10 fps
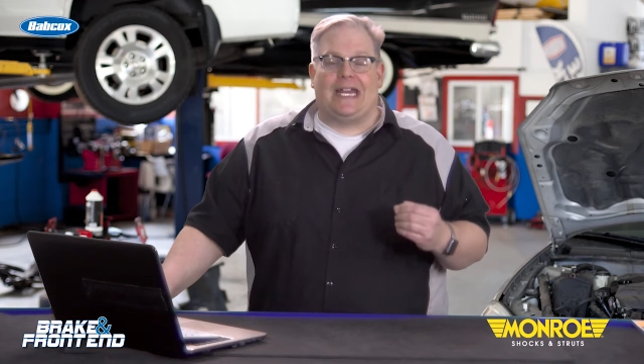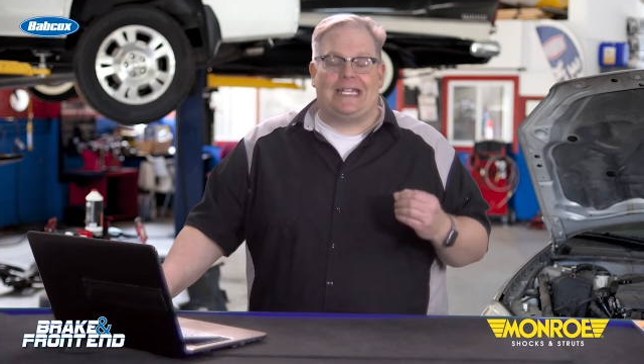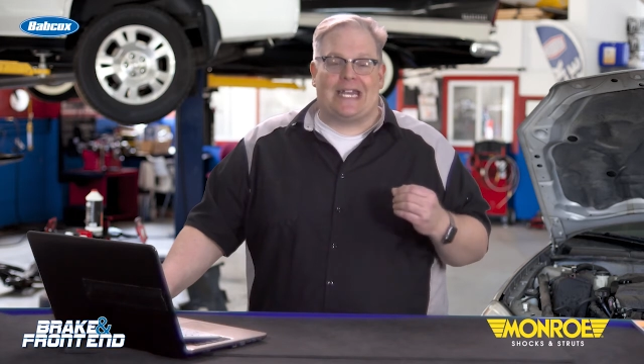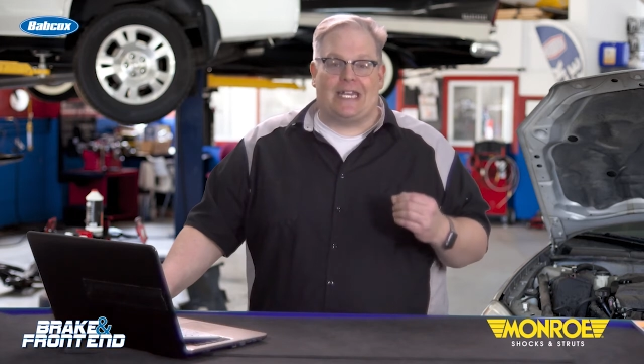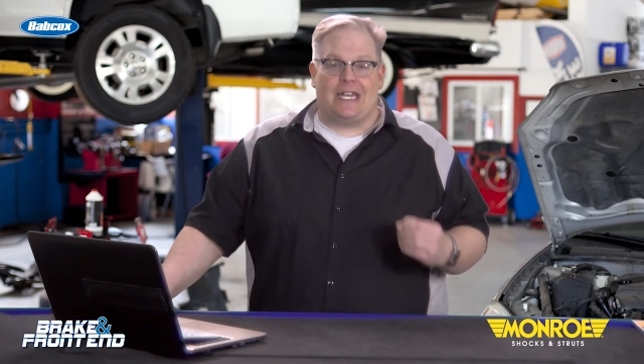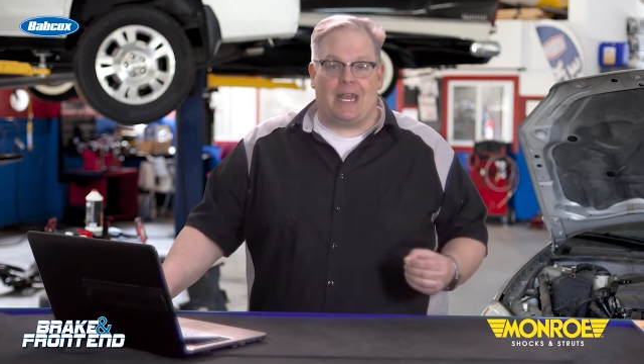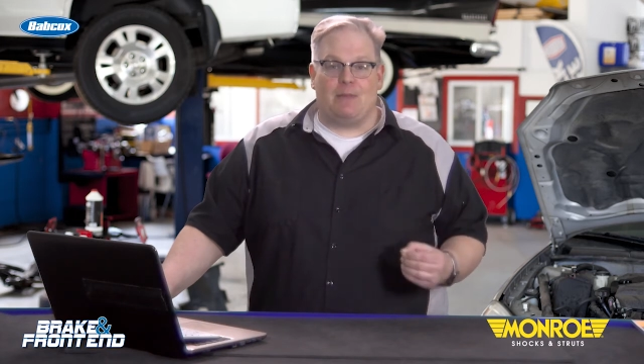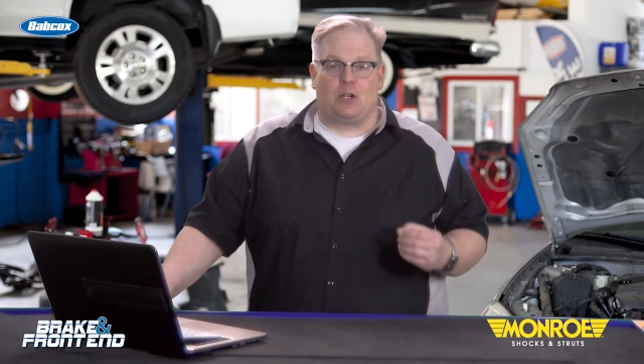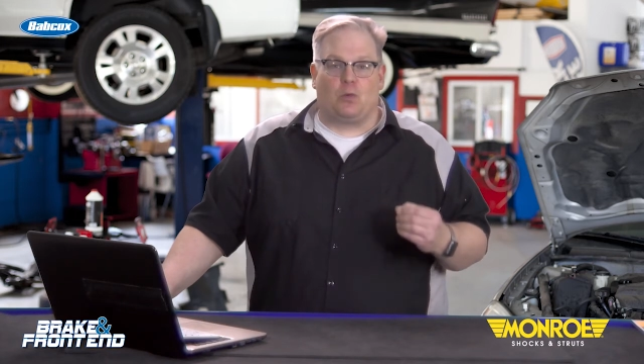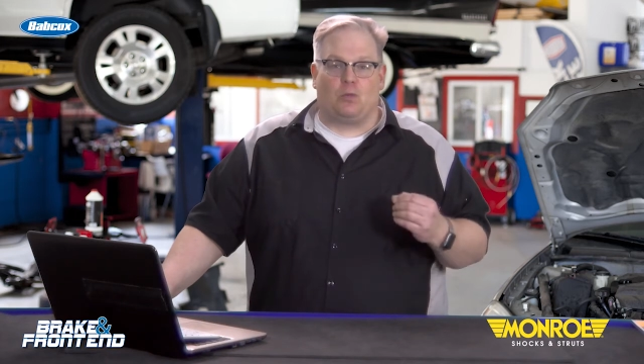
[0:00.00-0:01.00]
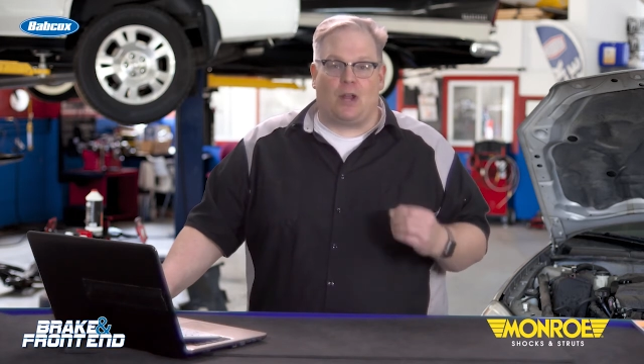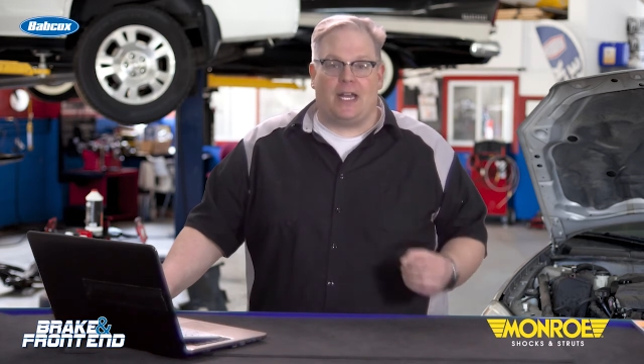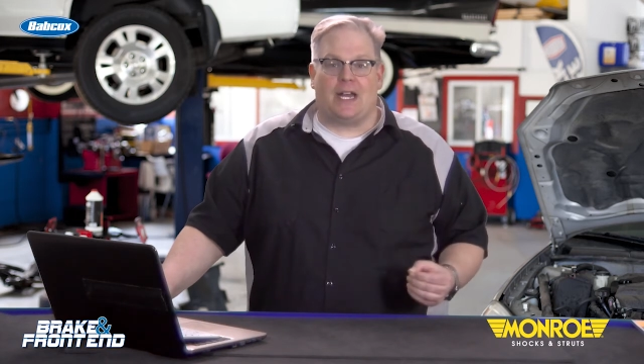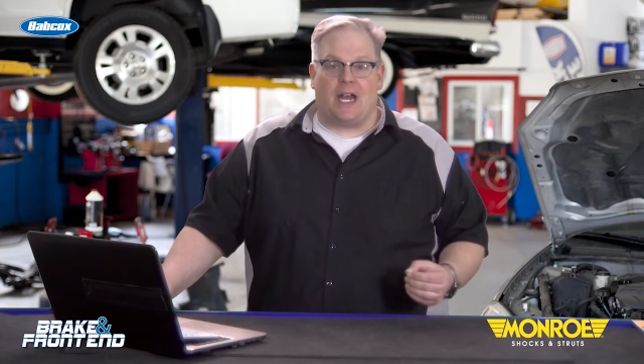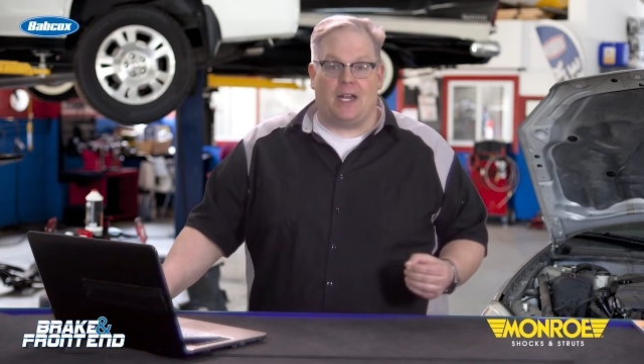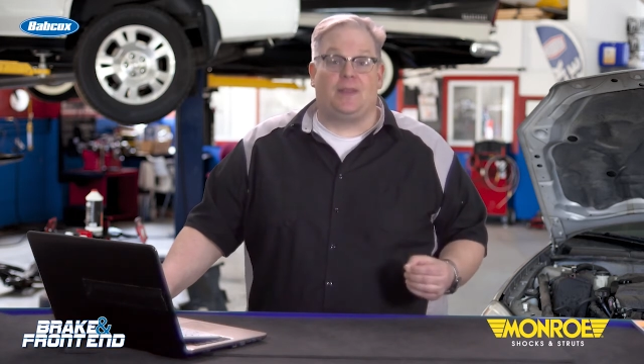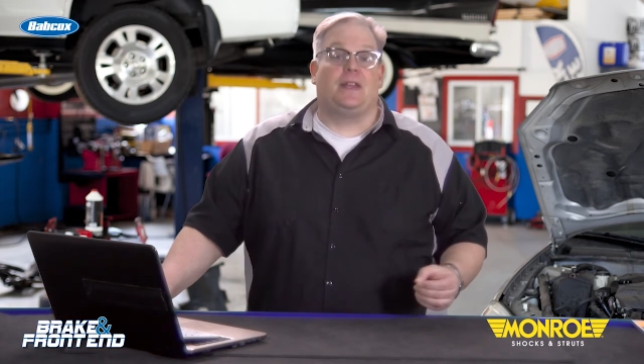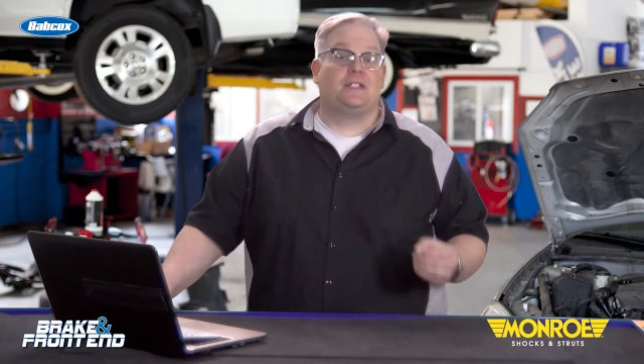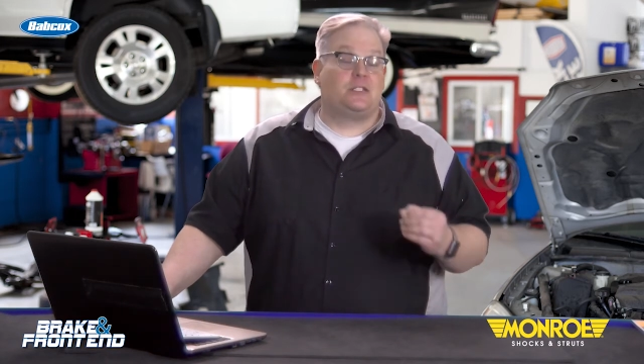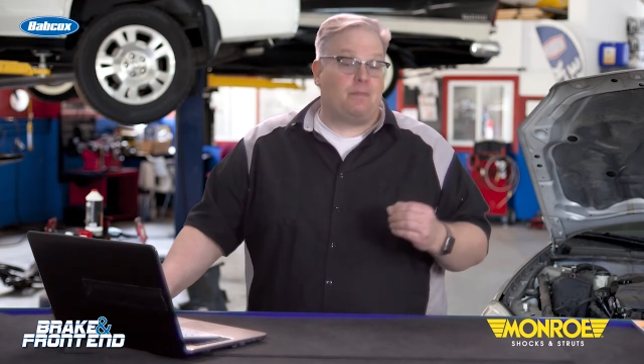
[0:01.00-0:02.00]
a dynamic ride height
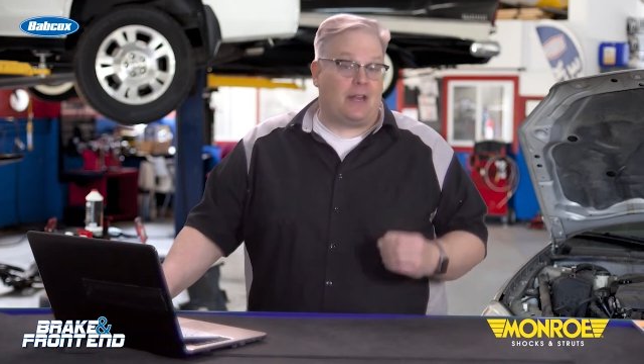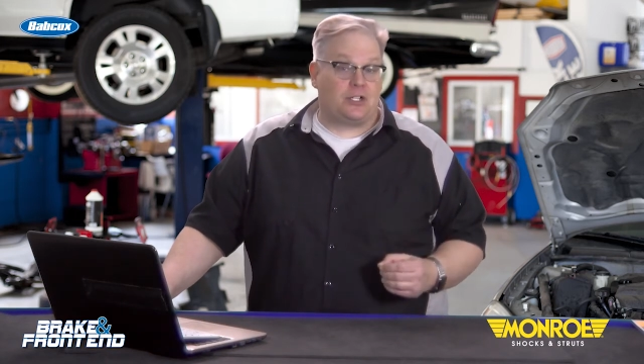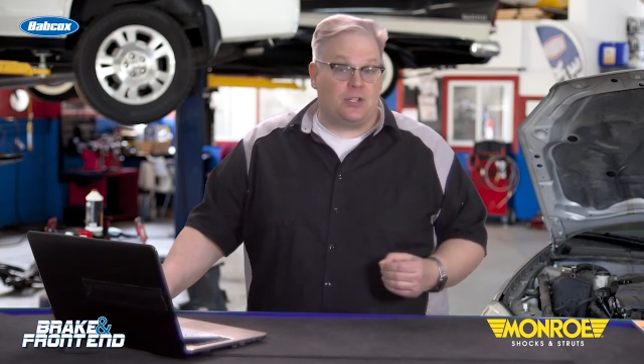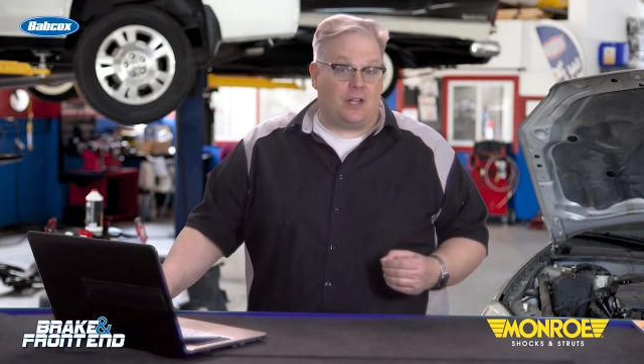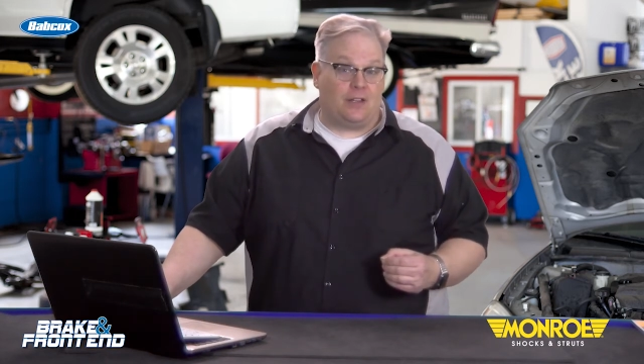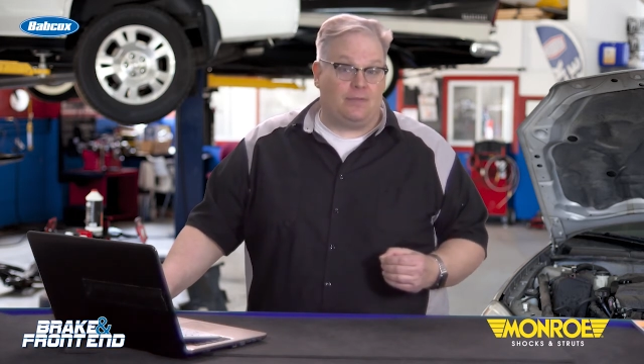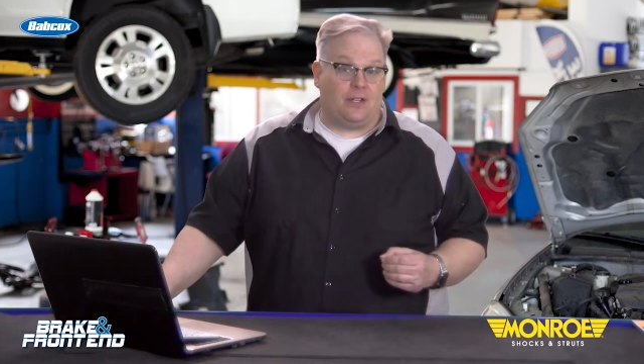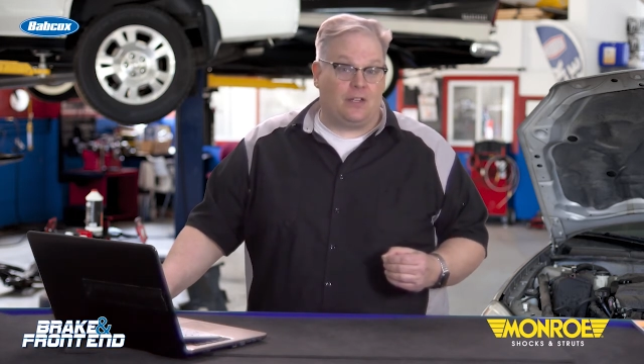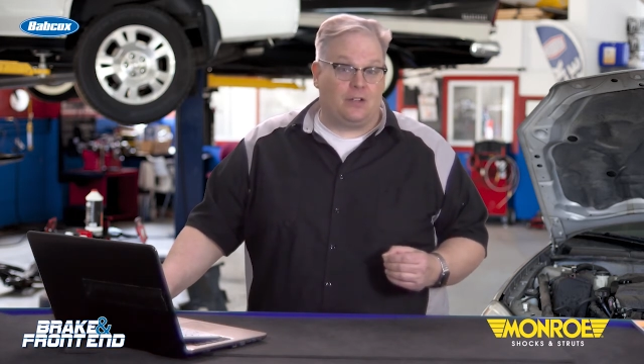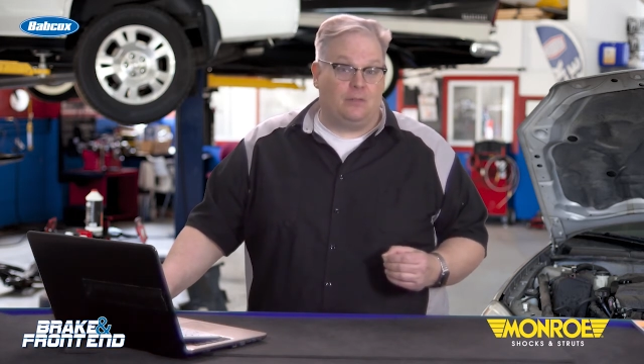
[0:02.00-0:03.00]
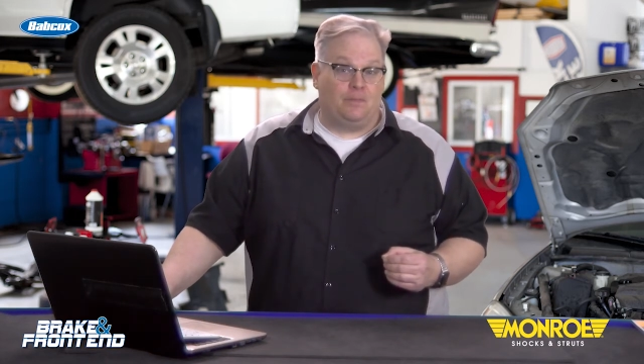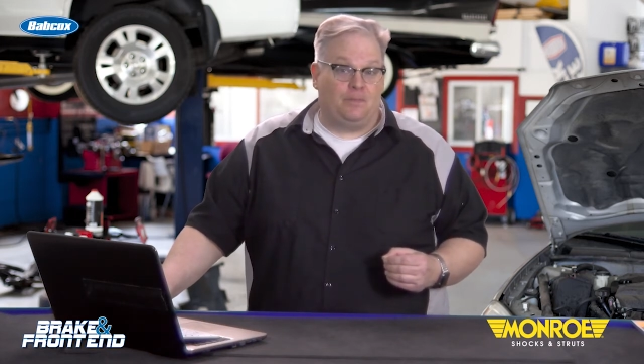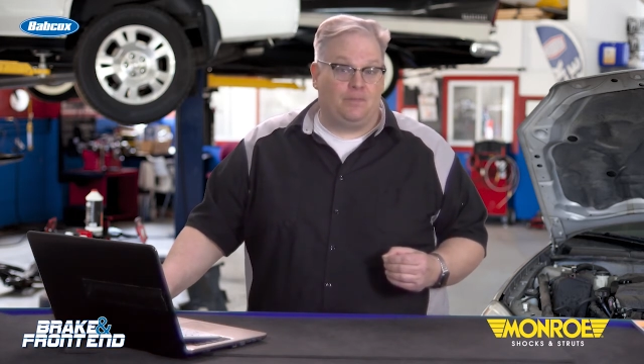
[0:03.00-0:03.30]
inspection on the vehicle.